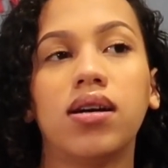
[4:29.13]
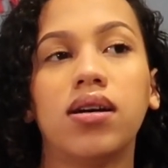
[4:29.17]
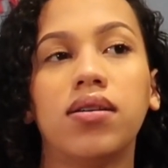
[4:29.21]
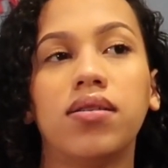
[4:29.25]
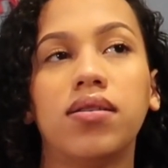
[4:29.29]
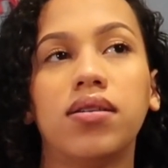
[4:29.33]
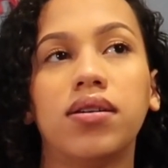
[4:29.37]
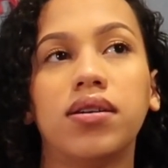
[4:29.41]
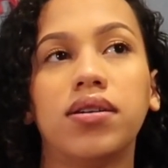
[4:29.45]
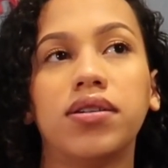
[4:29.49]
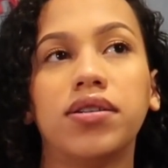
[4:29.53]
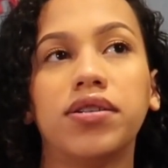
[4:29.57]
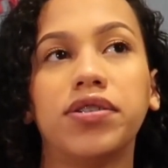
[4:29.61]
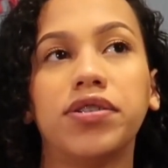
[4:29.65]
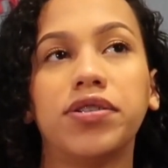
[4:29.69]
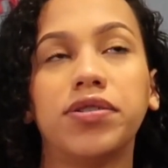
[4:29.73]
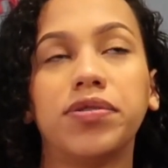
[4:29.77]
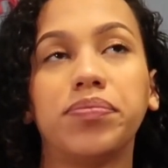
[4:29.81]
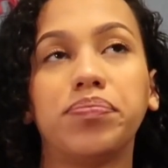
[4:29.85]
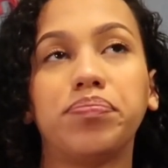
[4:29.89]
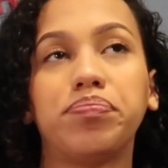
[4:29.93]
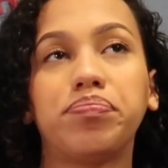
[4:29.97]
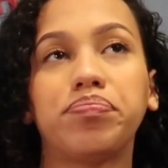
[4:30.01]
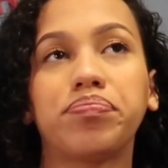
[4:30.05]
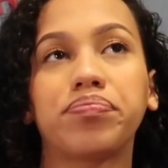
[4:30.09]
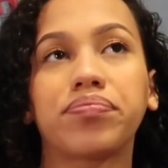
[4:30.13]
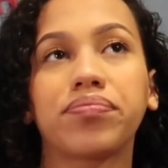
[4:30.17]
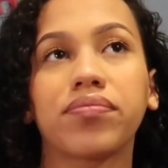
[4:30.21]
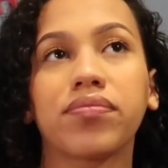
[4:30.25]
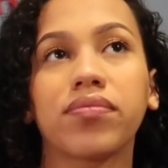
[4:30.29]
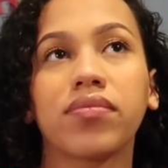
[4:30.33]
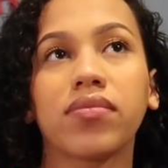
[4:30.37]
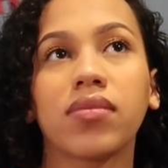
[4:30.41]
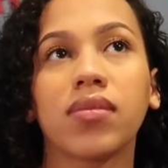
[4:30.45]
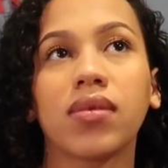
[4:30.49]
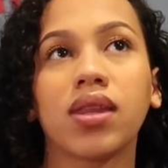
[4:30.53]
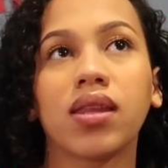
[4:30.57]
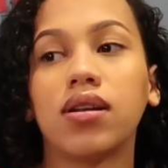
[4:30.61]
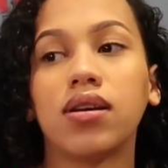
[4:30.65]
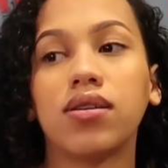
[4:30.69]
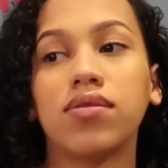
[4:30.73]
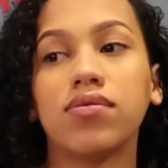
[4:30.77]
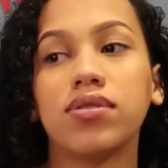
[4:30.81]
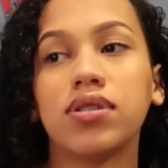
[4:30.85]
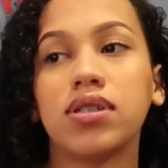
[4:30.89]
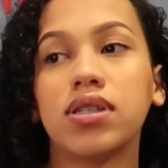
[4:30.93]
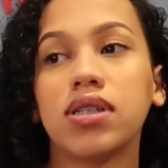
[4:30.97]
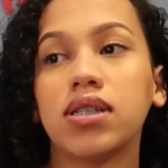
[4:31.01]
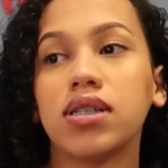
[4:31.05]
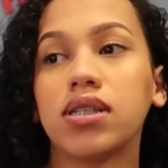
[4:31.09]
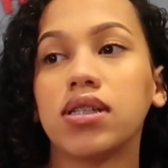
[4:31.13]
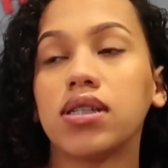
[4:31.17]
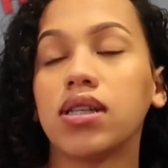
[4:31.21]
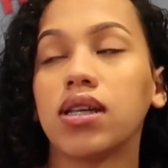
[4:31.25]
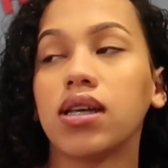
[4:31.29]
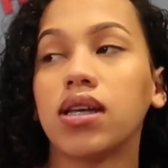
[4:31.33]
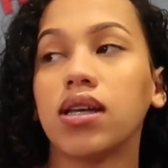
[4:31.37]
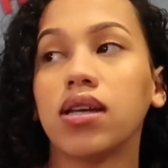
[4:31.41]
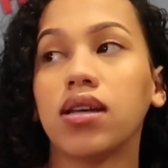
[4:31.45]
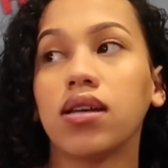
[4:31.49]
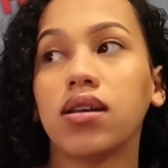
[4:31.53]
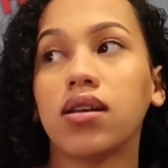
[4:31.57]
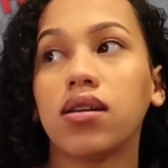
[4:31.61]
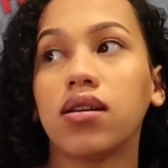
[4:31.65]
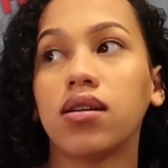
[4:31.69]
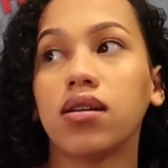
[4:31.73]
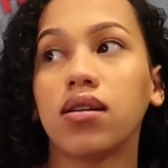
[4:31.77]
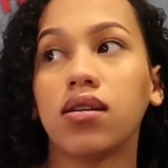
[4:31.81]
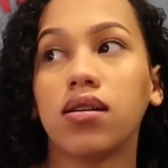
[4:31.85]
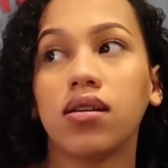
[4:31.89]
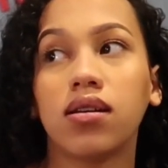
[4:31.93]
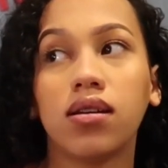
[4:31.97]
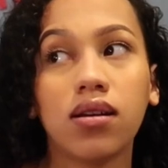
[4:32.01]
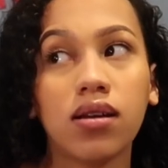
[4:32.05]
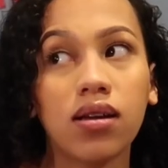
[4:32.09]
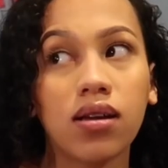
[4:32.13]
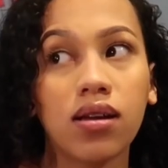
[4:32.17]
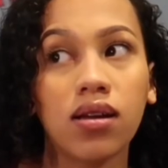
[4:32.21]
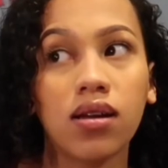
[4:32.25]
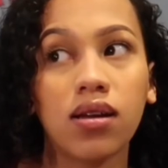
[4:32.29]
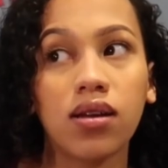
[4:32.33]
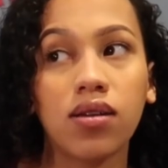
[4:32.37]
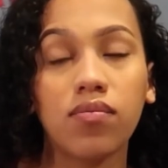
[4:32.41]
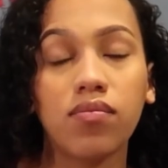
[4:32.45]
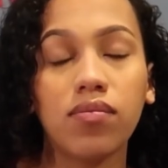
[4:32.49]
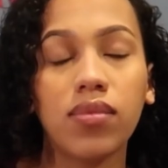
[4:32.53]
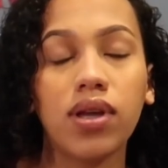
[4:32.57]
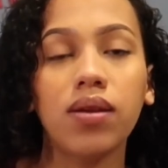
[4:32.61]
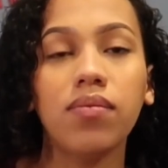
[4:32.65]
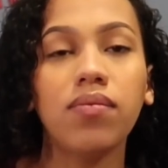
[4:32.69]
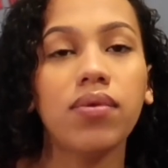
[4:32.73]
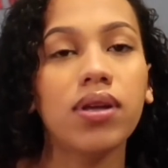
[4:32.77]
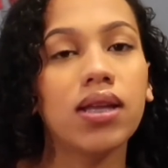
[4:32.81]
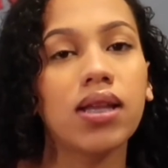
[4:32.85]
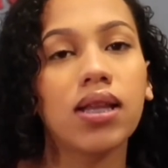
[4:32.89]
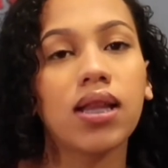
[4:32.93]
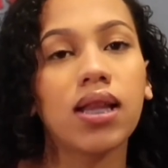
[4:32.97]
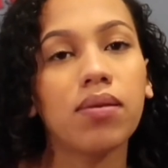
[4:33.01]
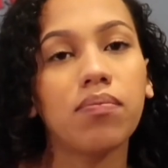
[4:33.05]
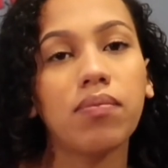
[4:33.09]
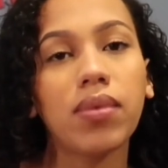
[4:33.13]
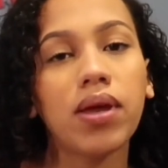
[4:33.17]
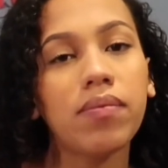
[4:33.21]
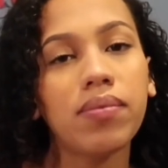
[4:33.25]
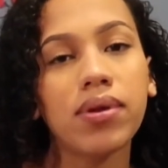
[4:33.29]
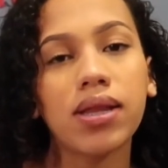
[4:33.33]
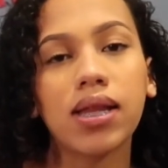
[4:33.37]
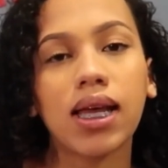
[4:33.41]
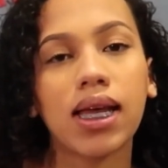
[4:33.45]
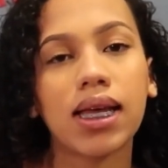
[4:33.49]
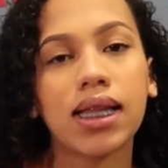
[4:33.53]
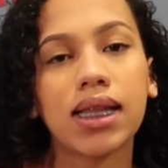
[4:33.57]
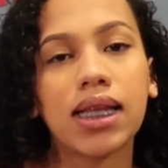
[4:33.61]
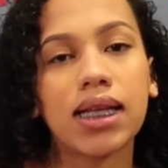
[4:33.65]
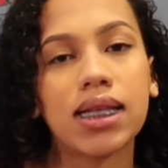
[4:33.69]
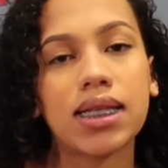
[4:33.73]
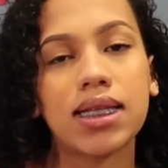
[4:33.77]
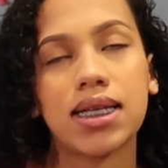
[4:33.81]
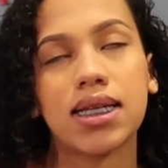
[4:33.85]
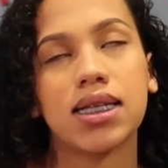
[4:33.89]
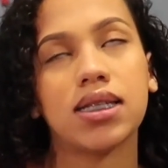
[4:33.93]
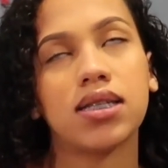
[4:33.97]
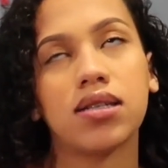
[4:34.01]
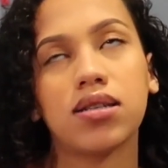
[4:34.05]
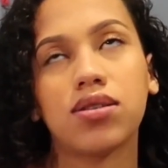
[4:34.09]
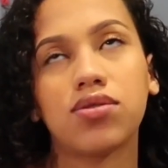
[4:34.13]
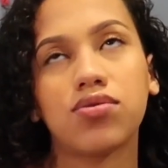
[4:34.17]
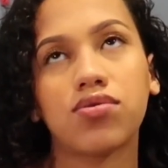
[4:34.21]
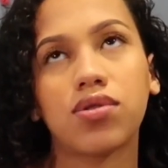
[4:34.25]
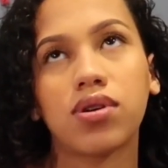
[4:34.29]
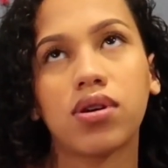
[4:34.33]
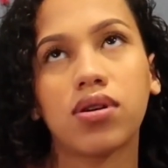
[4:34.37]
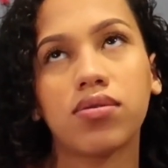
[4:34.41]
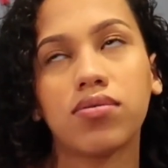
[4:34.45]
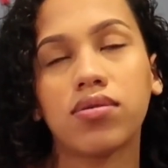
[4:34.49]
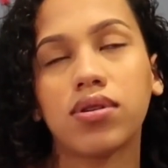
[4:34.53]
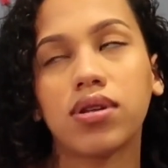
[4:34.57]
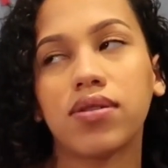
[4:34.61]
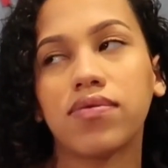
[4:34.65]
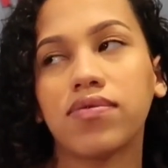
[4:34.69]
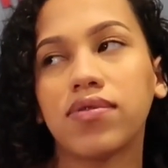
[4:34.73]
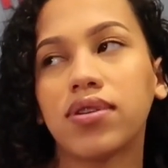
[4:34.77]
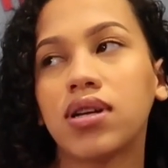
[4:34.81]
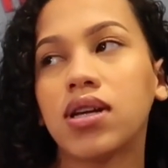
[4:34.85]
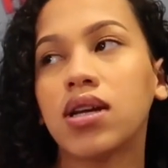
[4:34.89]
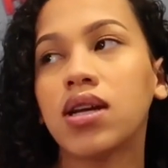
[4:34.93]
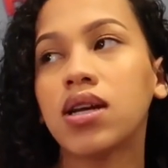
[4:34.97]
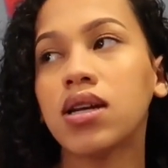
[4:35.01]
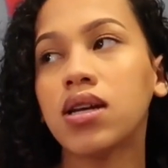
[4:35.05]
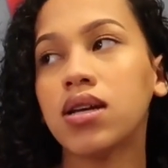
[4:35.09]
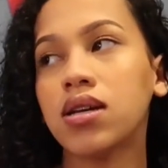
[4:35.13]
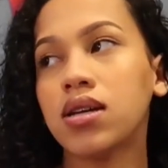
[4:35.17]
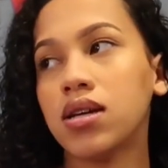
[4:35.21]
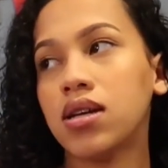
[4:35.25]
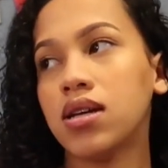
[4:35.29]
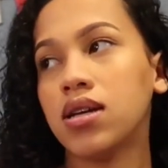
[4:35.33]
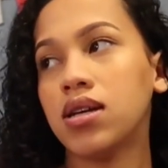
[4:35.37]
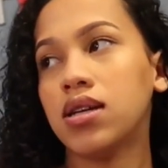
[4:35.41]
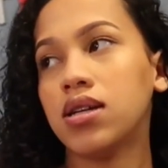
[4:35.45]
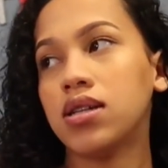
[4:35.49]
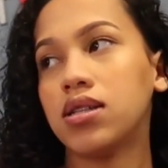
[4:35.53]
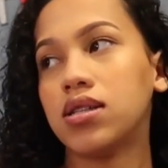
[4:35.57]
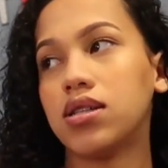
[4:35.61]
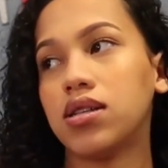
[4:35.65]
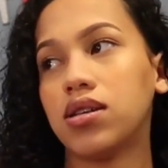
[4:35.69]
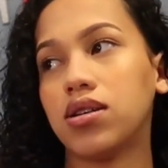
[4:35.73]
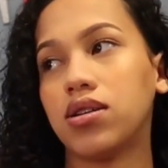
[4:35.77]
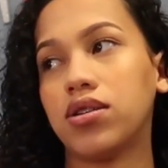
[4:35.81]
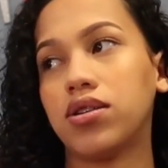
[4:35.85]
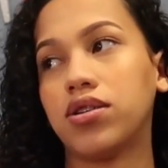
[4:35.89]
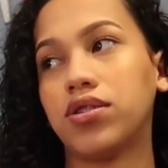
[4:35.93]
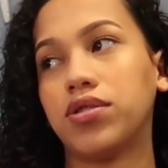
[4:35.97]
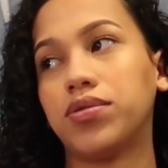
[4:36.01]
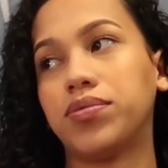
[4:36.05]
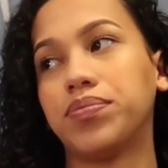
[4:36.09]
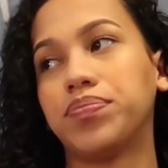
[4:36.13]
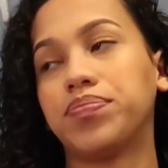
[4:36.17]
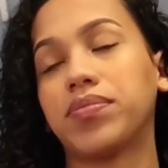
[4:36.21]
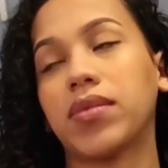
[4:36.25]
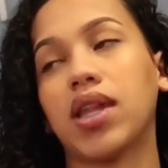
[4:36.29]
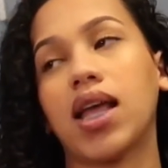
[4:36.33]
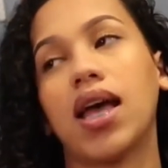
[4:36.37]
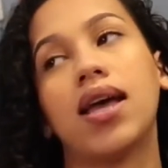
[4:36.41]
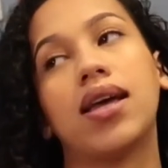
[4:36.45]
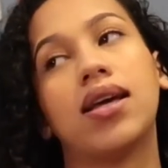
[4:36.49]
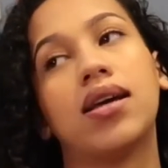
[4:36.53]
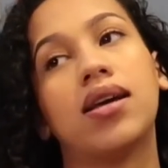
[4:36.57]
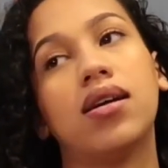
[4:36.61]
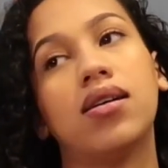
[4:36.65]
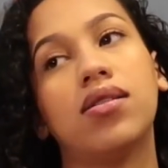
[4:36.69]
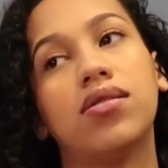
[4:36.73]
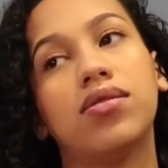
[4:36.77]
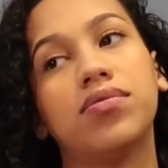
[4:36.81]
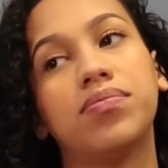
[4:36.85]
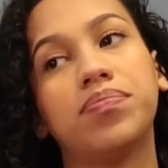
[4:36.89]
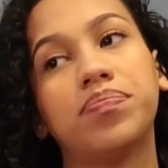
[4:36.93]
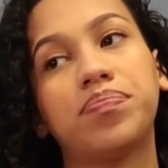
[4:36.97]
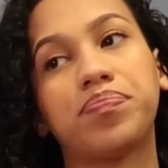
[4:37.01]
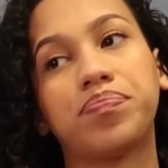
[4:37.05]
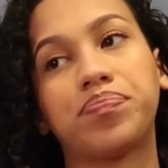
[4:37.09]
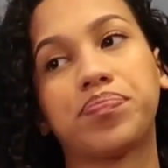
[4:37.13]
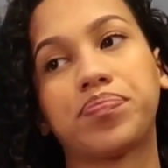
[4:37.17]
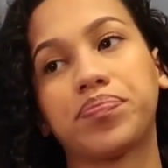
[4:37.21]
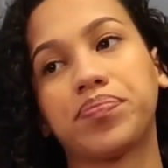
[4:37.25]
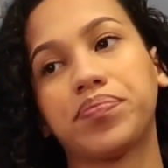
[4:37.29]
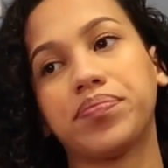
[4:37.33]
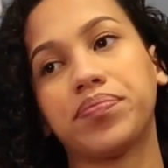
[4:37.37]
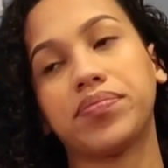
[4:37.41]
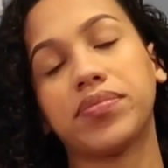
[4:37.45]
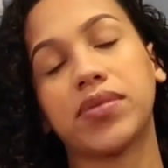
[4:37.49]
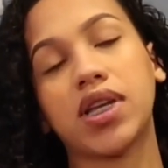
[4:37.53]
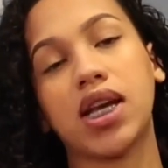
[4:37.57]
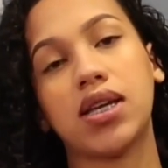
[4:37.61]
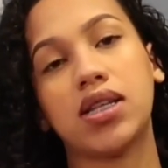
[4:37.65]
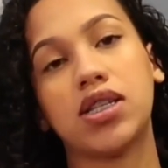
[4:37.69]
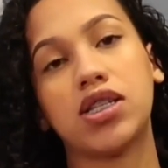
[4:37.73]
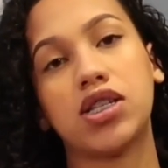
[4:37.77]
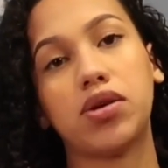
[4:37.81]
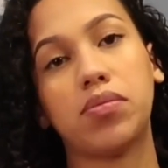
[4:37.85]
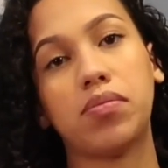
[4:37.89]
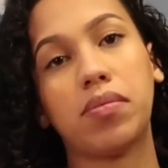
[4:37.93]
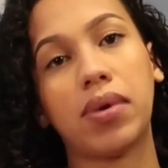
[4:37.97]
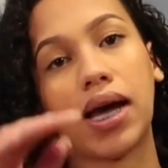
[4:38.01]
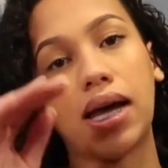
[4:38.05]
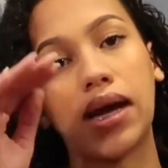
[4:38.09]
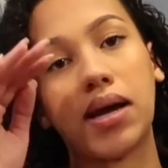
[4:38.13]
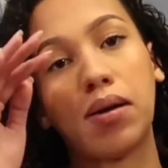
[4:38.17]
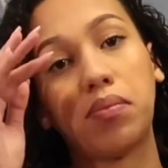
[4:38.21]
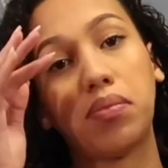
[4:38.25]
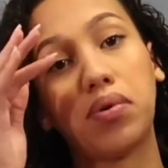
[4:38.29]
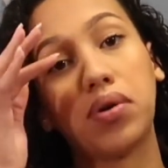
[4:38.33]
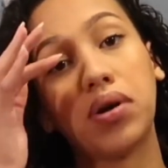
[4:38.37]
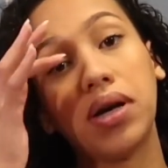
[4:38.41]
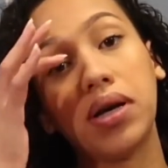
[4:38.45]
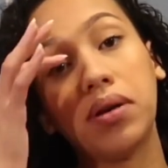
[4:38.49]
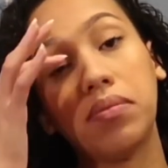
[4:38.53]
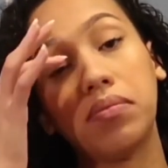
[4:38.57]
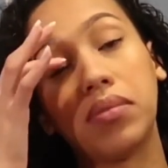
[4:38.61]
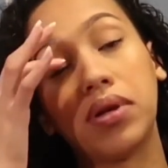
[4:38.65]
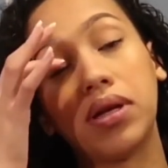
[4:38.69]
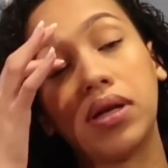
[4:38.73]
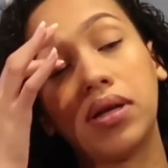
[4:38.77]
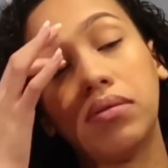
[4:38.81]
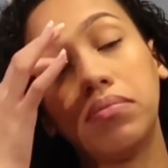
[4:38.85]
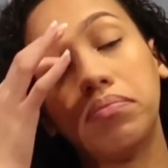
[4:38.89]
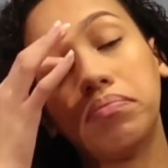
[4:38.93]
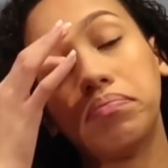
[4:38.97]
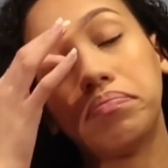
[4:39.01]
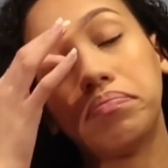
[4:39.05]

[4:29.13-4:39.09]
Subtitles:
And I was just like, maybe like the test is wrong, whatever. So I go to my appointment